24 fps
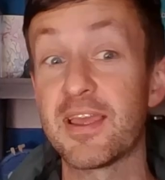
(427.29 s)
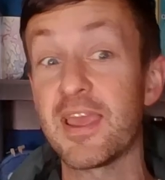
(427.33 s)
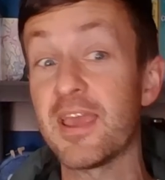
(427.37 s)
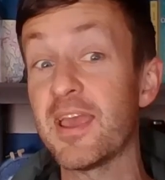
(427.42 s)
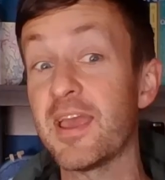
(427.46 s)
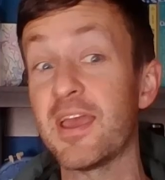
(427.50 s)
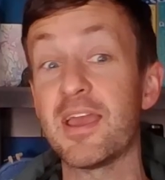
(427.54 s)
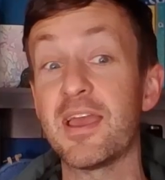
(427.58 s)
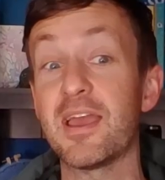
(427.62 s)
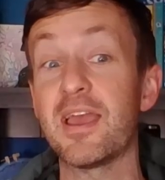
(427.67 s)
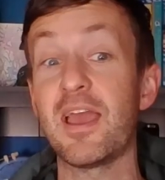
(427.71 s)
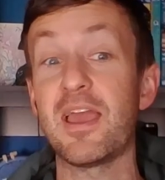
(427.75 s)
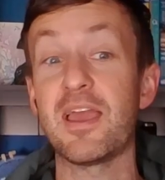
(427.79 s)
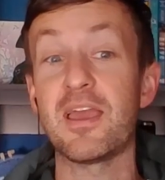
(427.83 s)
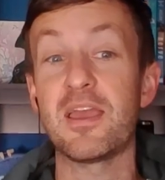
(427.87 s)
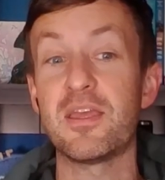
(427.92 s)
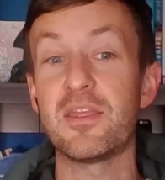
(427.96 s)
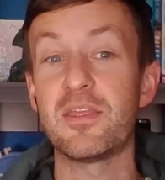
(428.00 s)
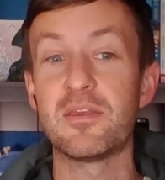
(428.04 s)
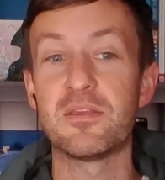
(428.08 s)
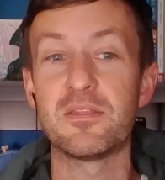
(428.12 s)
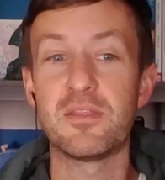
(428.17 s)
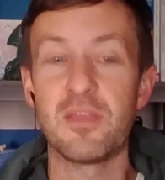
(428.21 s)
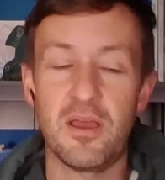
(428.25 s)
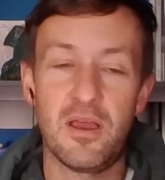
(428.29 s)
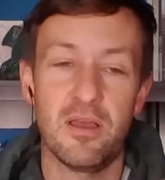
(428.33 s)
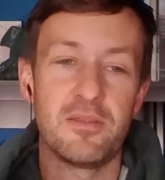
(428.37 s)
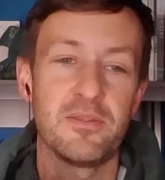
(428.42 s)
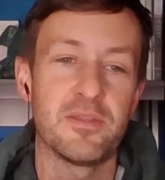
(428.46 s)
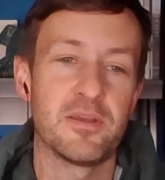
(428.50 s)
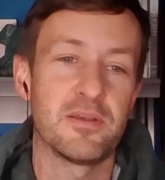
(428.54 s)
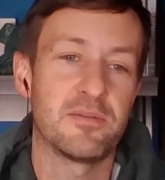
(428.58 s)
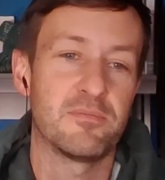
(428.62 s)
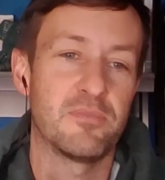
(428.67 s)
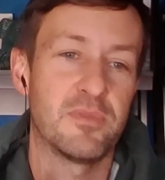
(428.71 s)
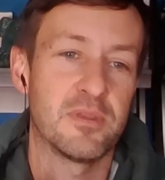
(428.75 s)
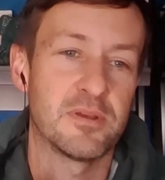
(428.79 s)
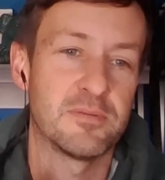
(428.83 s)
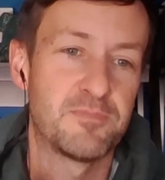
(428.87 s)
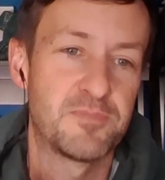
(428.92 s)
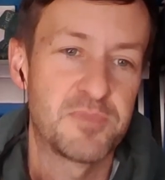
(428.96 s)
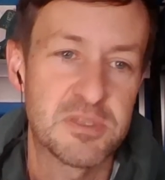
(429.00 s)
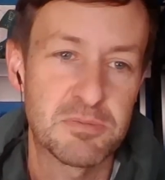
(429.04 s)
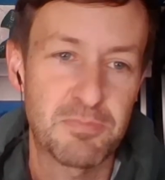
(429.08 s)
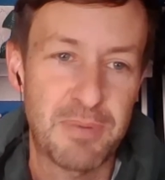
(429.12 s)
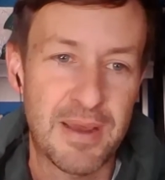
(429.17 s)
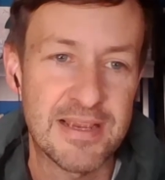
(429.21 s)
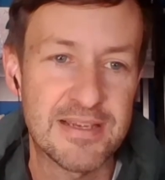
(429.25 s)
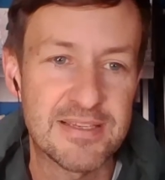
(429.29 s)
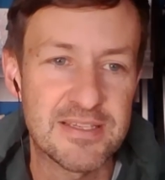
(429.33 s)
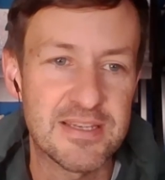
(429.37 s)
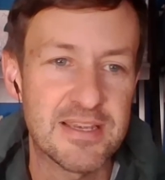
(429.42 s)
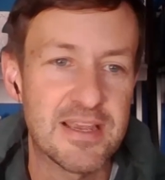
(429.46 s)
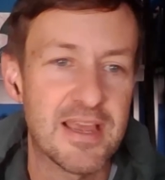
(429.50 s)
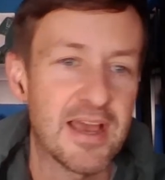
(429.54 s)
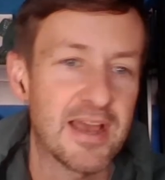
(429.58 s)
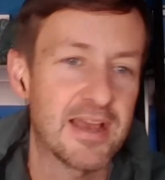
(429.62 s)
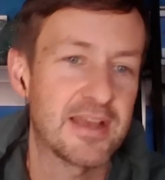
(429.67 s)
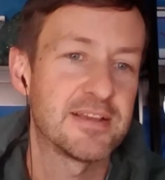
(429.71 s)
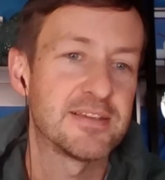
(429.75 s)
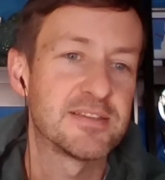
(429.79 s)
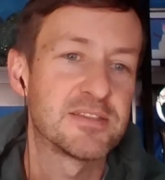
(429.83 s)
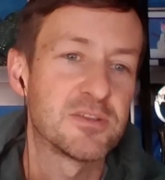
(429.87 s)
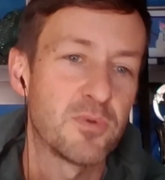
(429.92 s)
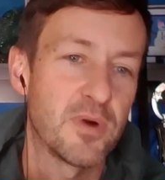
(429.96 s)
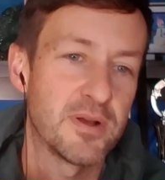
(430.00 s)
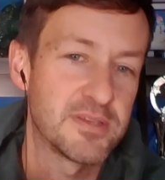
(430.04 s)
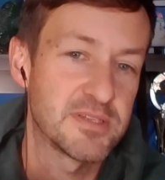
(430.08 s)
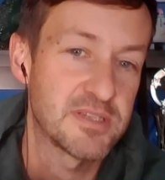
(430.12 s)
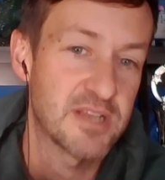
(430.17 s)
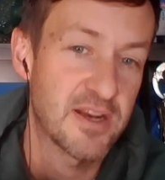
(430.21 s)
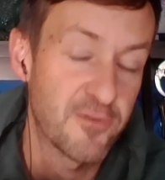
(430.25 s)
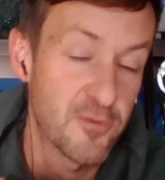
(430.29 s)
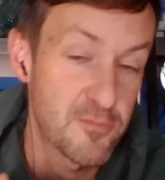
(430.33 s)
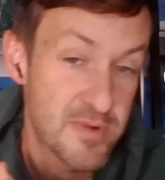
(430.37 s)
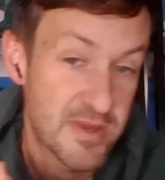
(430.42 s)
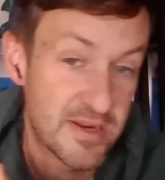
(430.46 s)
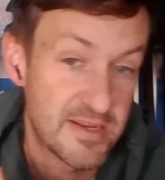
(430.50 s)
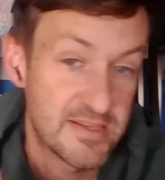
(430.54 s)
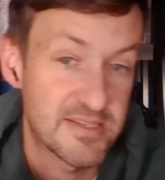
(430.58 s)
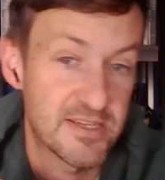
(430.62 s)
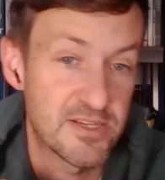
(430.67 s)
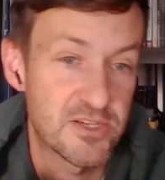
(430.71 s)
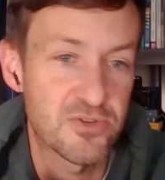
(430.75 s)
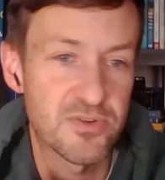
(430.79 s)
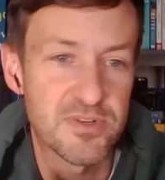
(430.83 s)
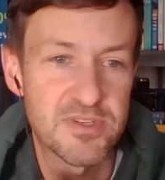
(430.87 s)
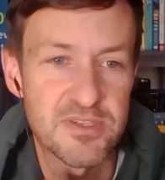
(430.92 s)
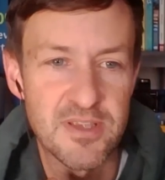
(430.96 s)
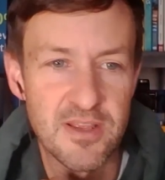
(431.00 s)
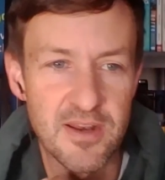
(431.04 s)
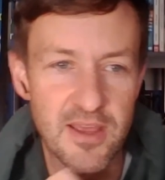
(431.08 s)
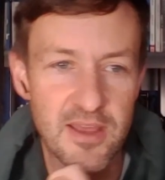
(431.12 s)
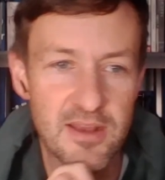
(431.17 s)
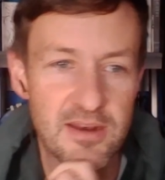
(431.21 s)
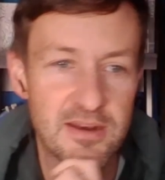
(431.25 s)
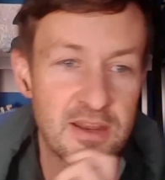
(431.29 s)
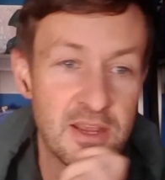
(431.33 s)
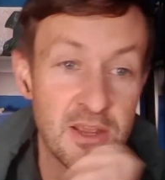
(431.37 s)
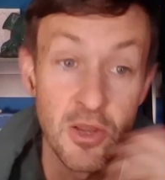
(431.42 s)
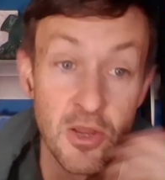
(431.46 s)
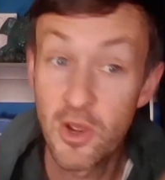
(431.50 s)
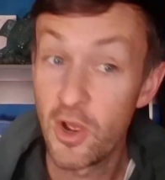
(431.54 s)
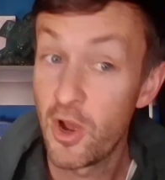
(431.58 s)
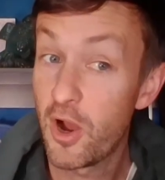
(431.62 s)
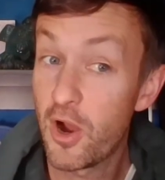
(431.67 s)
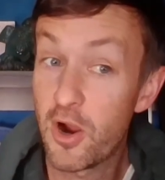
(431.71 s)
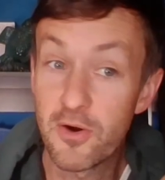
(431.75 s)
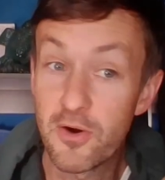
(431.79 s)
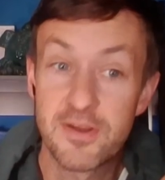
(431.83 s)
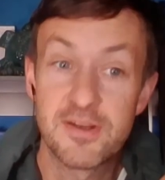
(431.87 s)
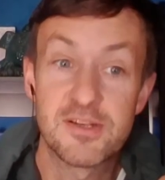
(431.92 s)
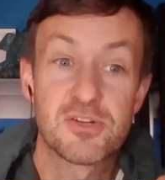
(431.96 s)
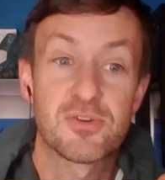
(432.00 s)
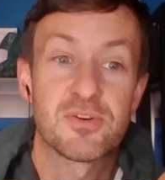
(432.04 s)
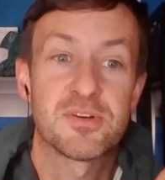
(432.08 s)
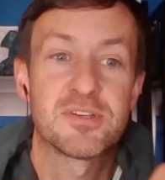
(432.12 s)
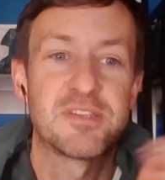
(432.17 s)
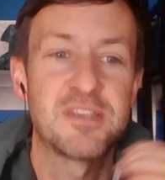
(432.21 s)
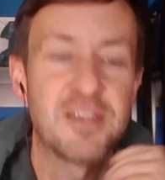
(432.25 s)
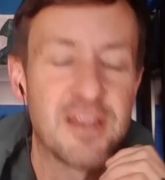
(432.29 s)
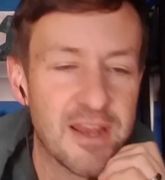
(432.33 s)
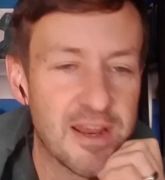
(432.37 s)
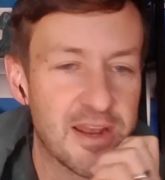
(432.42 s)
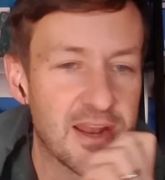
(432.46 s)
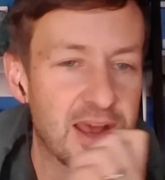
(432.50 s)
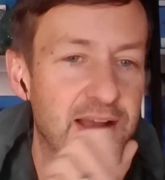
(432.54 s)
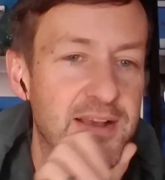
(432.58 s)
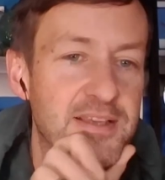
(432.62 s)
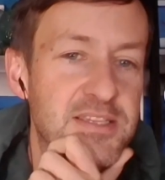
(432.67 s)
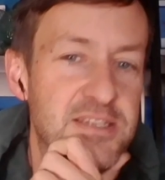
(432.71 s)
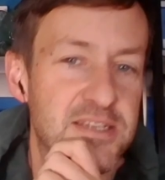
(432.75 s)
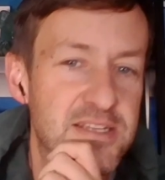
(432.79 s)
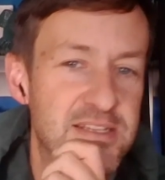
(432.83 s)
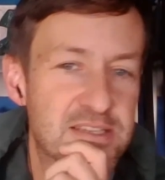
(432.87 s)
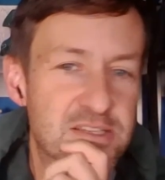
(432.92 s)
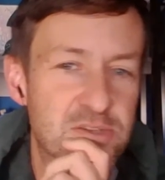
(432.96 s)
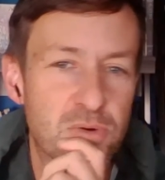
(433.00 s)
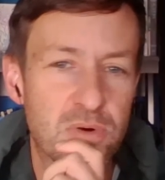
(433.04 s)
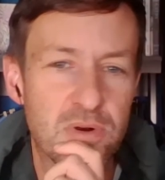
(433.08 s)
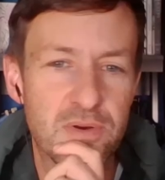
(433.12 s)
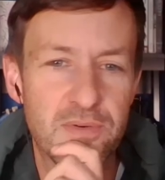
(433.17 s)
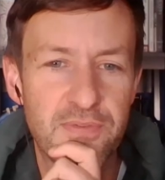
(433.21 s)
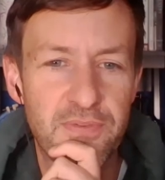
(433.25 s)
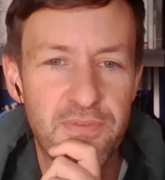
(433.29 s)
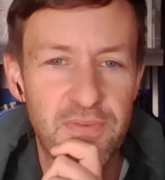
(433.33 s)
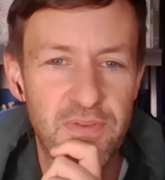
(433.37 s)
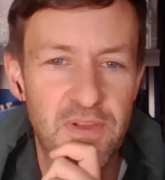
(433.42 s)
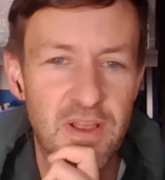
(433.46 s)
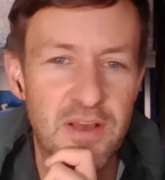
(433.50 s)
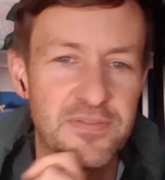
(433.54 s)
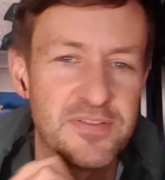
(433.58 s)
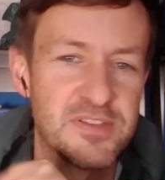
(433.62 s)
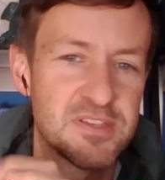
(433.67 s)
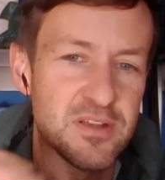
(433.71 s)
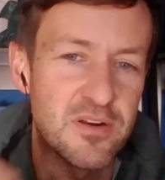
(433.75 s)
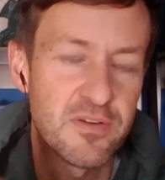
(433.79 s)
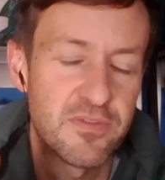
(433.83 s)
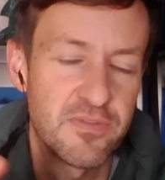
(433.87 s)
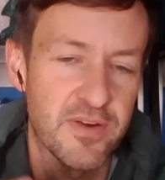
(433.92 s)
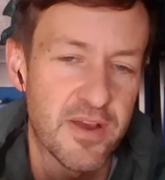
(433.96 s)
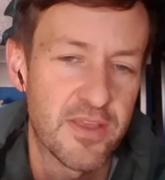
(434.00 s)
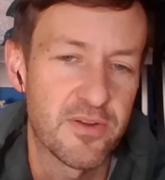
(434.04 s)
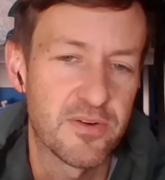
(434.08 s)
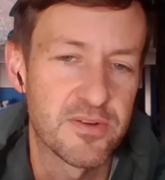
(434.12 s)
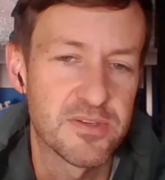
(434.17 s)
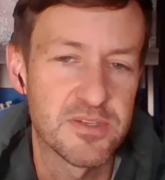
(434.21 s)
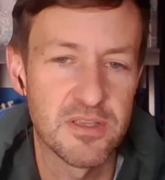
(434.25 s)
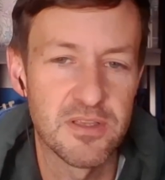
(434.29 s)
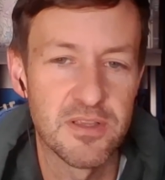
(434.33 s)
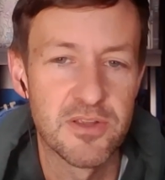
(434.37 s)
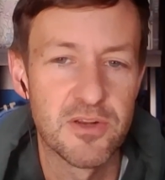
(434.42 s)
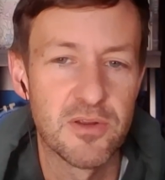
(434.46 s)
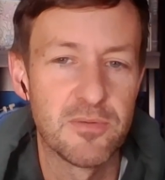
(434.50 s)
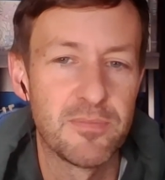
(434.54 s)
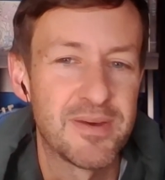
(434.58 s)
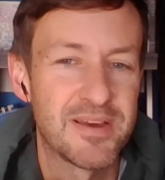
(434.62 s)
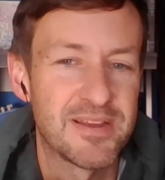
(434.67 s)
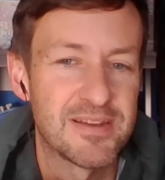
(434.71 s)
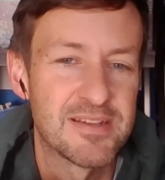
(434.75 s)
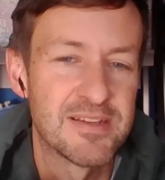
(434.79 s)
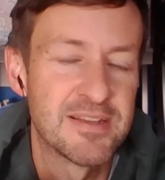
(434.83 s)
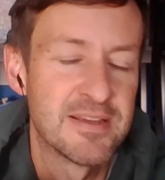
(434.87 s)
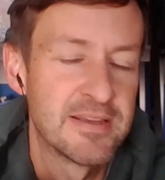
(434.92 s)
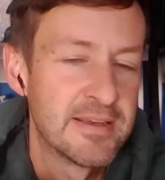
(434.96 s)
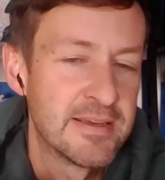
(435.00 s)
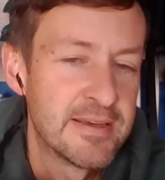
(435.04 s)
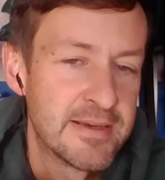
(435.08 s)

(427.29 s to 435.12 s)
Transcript: hey, the spicy guys, the ones that everybody's interested in, are interested in us. It sort of fluffs their feathers a little bit.